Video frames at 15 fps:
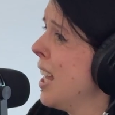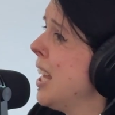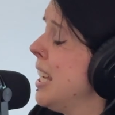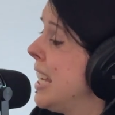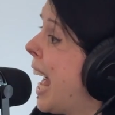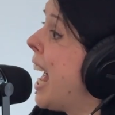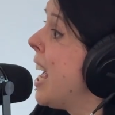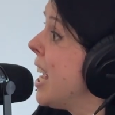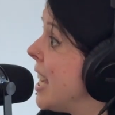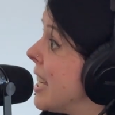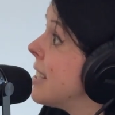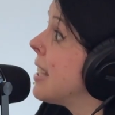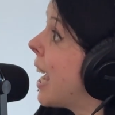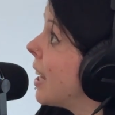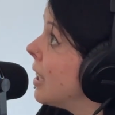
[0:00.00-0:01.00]
Yeah,
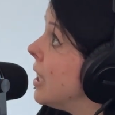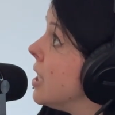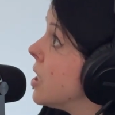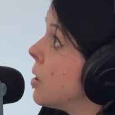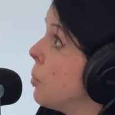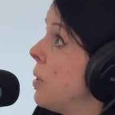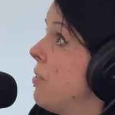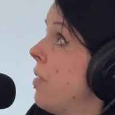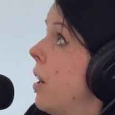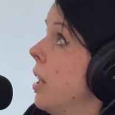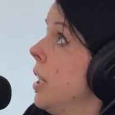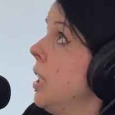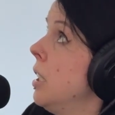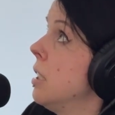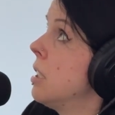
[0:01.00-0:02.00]
exactly. So we
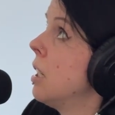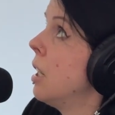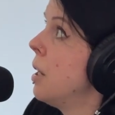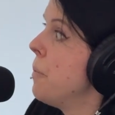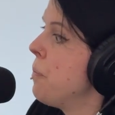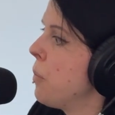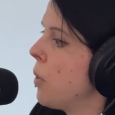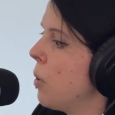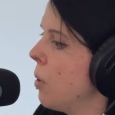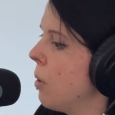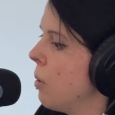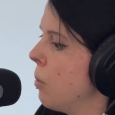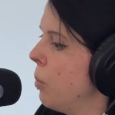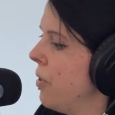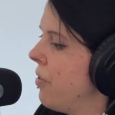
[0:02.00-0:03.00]
find
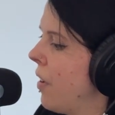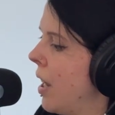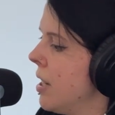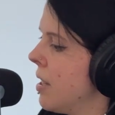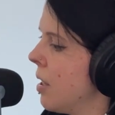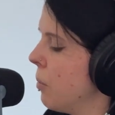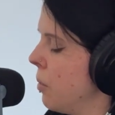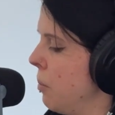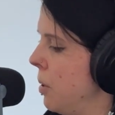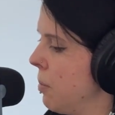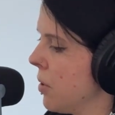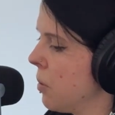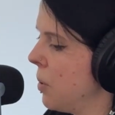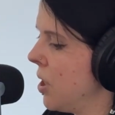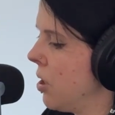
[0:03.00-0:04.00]
that when people
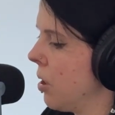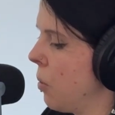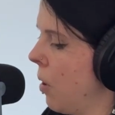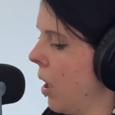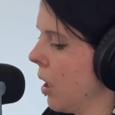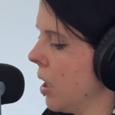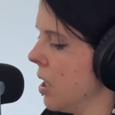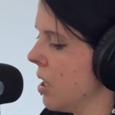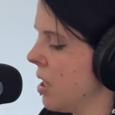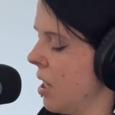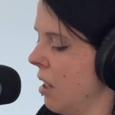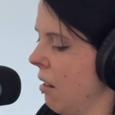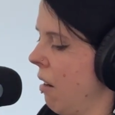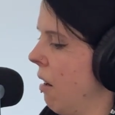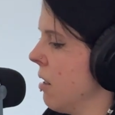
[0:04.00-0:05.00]
switch to Quarkus,
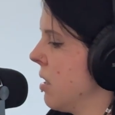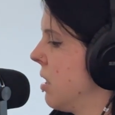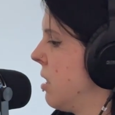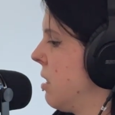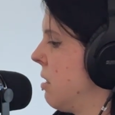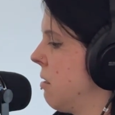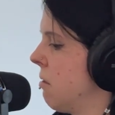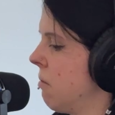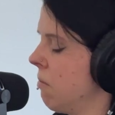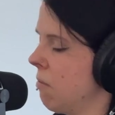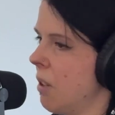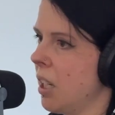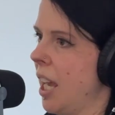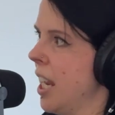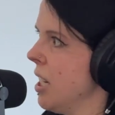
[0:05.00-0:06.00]
their costs,
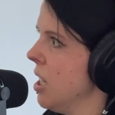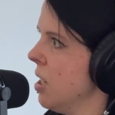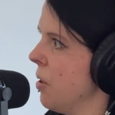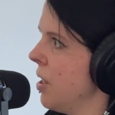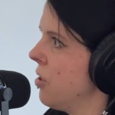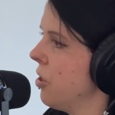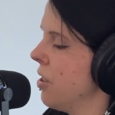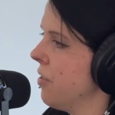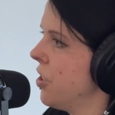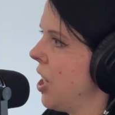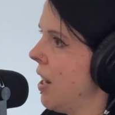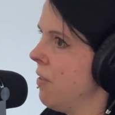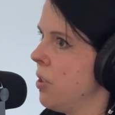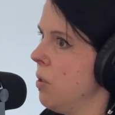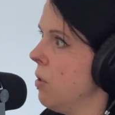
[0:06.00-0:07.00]
again, they sort of
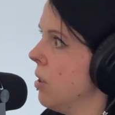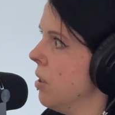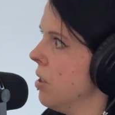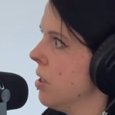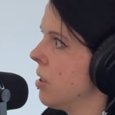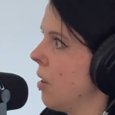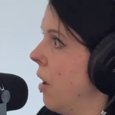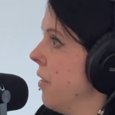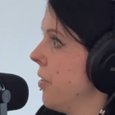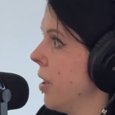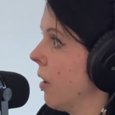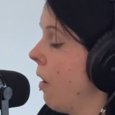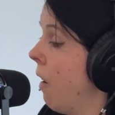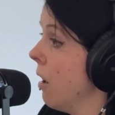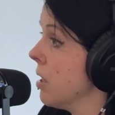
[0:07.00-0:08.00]
shave 2/3 off their
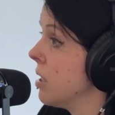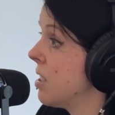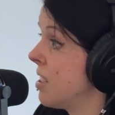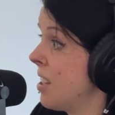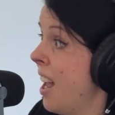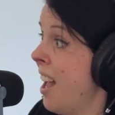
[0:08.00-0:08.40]
costs,